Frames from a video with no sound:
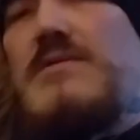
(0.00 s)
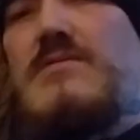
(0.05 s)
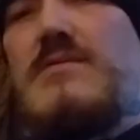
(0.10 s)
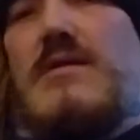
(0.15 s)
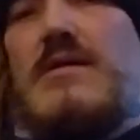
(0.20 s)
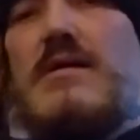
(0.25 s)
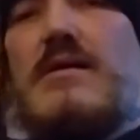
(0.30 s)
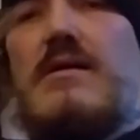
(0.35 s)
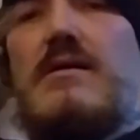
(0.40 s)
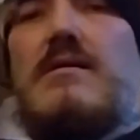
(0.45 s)

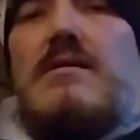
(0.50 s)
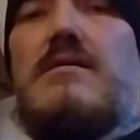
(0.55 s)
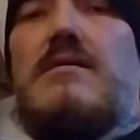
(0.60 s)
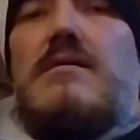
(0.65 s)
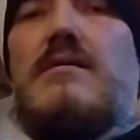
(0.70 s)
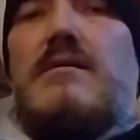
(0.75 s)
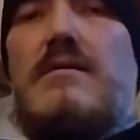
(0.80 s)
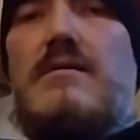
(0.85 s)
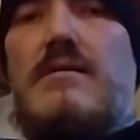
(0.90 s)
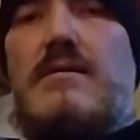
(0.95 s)
right here
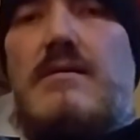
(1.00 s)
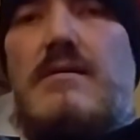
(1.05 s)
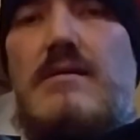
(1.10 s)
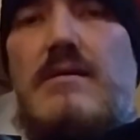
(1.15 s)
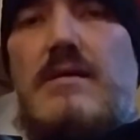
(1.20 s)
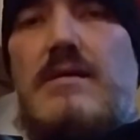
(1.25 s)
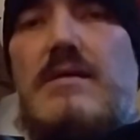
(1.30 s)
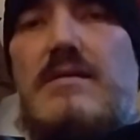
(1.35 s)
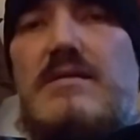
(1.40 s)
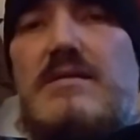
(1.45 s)

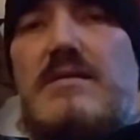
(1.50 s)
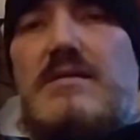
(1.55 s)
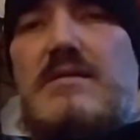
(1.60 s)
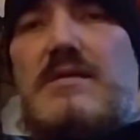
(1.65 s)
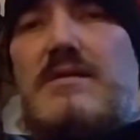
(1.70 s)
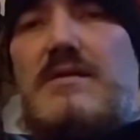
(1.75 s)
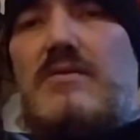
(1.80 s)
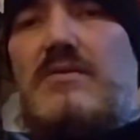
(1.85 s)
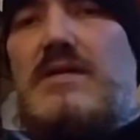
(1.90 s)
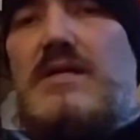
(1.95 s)
is a
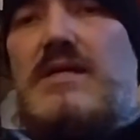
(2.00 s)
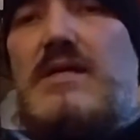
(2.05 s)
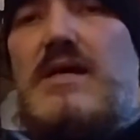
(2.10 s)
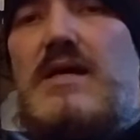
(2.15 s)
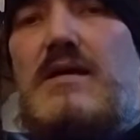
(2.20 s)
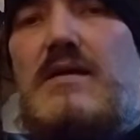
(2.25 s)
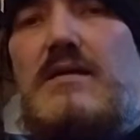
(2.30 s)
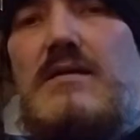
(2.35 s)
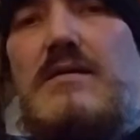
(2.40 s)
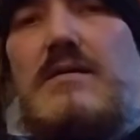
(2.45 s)
Sakoki cat.
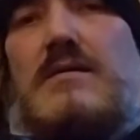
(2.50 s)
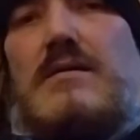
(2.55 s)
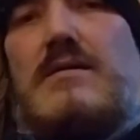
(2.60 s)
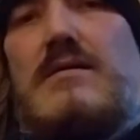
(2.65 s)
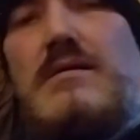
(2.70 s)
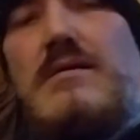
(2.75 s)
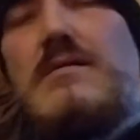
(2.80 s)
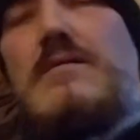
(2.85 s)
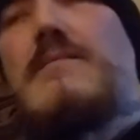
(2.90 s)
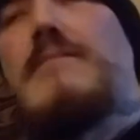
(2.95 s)

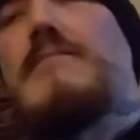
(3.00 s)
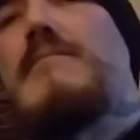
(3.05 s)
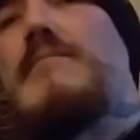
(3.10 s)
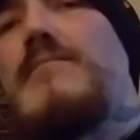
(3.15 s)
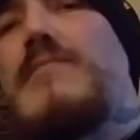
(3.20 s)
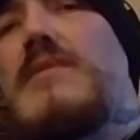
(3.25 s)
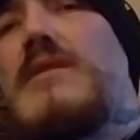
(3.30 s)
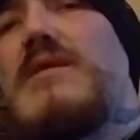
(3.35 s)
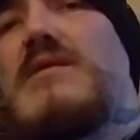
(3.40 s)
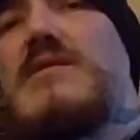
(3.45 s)

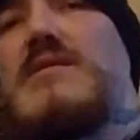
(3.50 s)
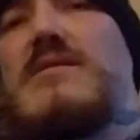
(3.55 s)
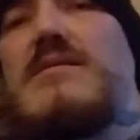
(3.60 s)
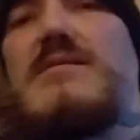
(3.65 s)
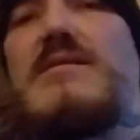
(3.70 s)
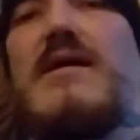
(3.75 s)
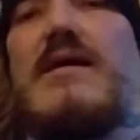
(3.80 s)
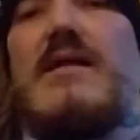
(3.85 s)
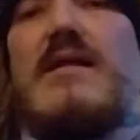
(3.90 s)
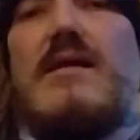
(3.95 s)
This is
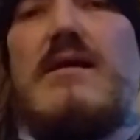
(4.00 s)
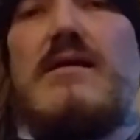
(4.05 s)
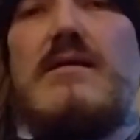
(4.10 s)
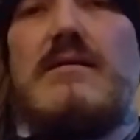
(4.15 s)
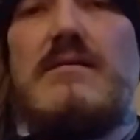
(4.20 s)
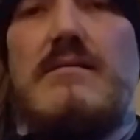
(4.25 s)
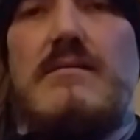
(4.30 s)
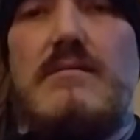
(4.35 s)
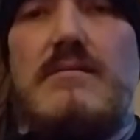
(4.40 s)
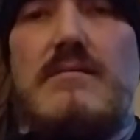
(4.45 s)
Selah.
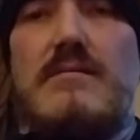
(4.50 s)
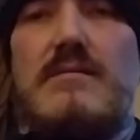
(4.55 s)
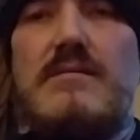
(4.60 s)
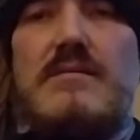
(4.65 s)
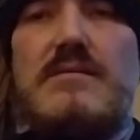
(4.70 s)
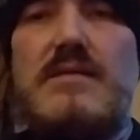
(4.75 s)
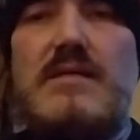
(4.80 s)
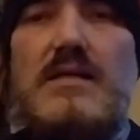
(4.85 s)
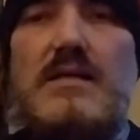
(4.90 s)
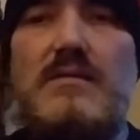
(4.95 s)

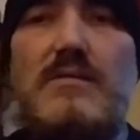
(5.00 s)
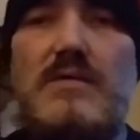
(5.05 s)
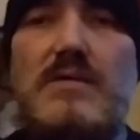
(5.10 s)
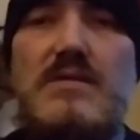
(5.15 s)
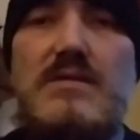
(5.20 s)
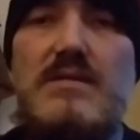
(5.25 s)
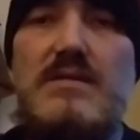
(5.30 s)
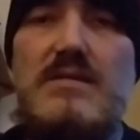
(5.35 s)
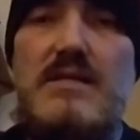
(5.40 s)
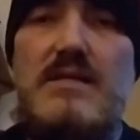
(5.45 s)
Selah wants
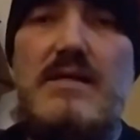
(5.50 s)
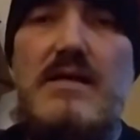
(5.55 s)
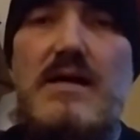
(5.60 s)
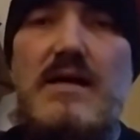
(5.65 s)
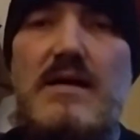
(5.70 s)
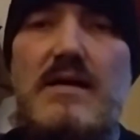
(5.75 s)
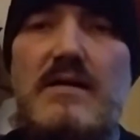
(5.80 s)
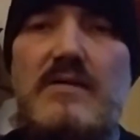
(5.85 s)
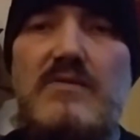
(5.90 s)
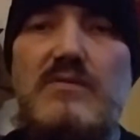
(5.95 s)
to say
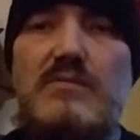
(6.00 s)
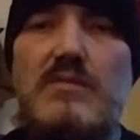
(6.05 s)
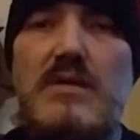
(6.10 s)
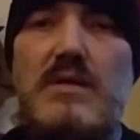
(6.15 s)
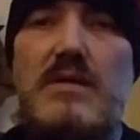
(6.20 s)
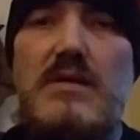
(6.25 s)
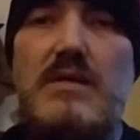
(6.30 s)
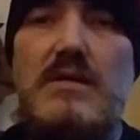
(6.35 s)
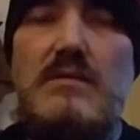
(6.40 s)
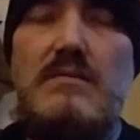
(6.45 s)
hi to
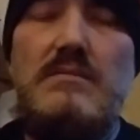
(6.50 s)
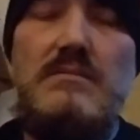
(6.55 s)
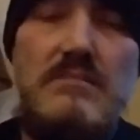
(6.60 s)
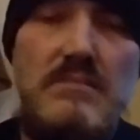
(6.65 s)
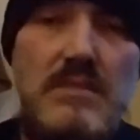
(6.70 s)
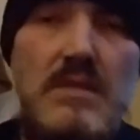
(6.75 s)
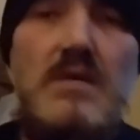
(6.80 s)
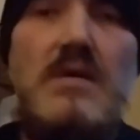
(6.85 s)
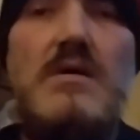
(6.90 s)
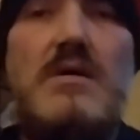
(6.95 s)
everybody.
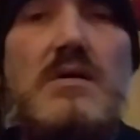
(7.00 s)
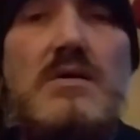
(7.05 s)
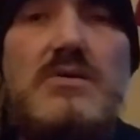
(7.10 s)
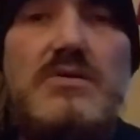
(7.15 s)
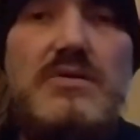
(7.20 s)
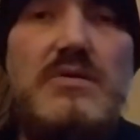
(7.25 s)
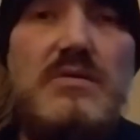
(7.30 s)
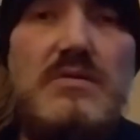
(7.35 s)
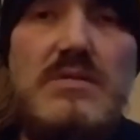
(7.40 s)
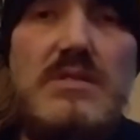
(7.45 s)

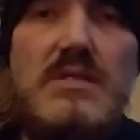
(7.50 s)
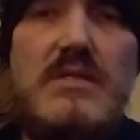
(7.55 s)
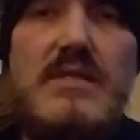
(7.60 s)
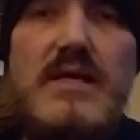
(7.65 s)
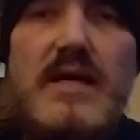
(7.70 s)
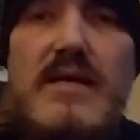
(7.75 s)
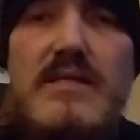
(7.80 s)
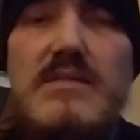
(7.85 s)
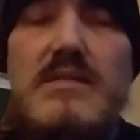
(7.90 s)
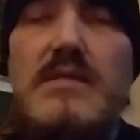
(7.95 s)
She usually
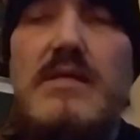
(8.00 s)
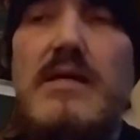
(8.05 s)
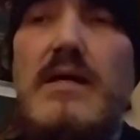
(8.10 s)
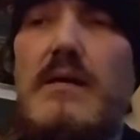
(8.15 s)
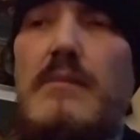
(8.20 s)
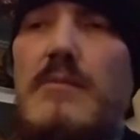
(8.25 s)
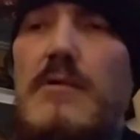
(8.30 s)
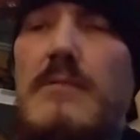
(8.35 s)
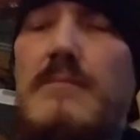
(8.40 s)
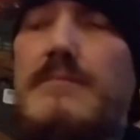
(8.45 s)
attacks the
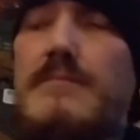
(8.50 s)
camera.